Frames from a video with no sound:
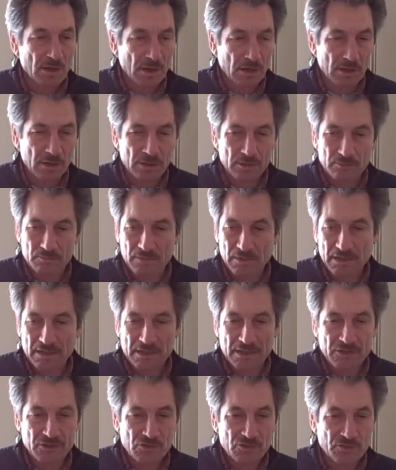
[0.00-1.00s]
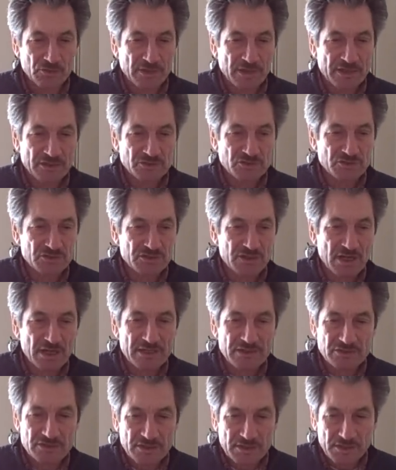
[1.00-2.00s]
and I do an
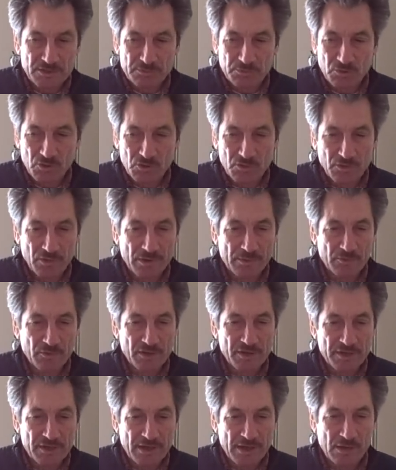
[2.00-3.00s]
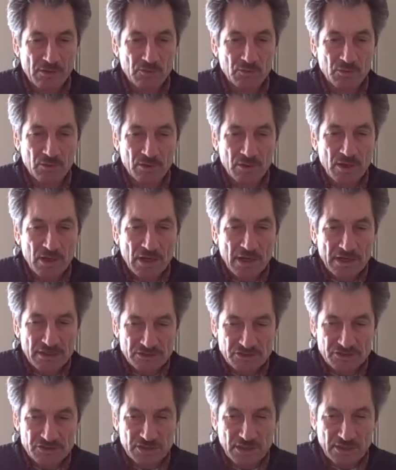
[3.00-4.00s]
exercise out of the program right now where
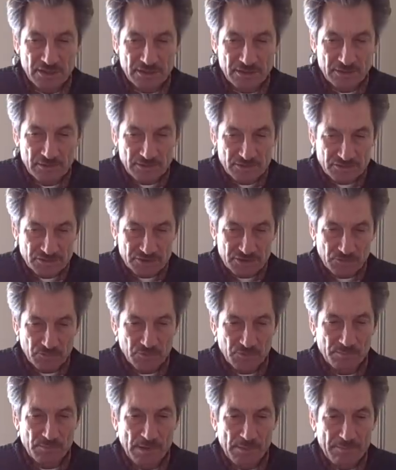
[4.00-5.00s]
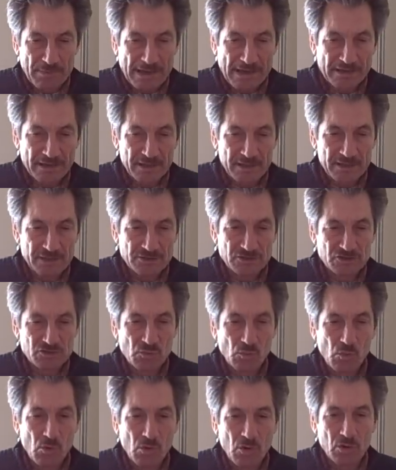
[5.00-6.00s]
I sit with my back against
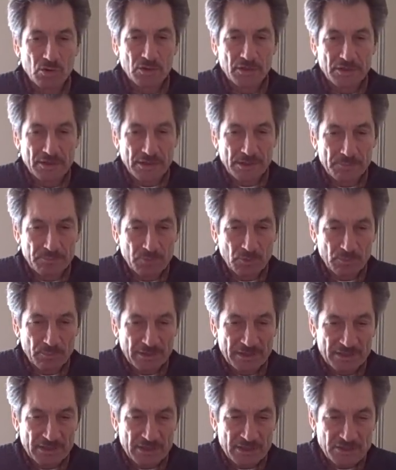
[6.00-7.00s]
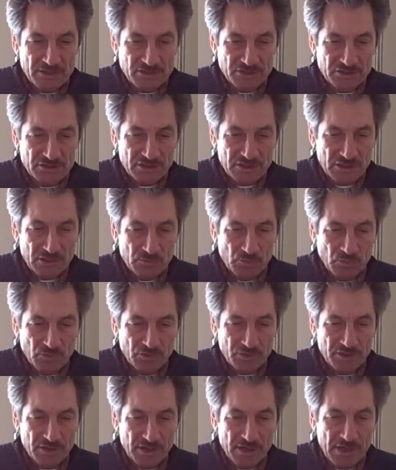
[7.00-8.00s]
the wall, and I put my knees
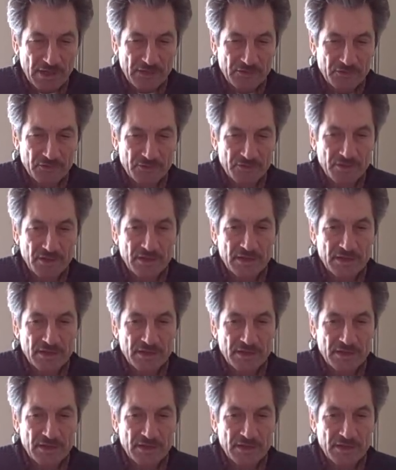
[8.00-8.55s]
inward together,